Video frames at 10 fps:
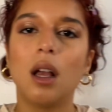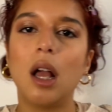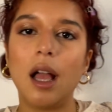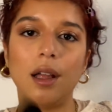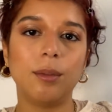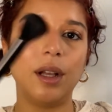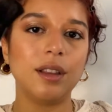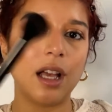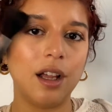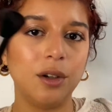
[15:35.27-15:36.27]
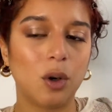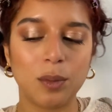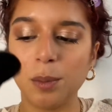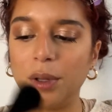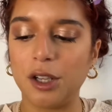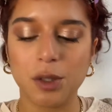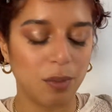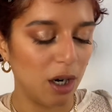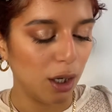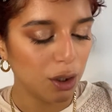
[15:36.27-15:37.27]
And with a normal blush
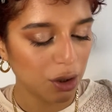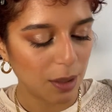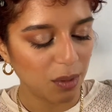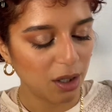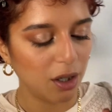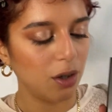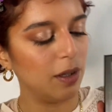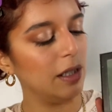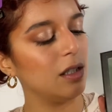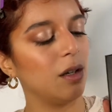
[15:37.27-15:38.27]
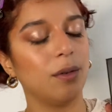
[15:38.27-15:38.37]
brush, I'm gonna go into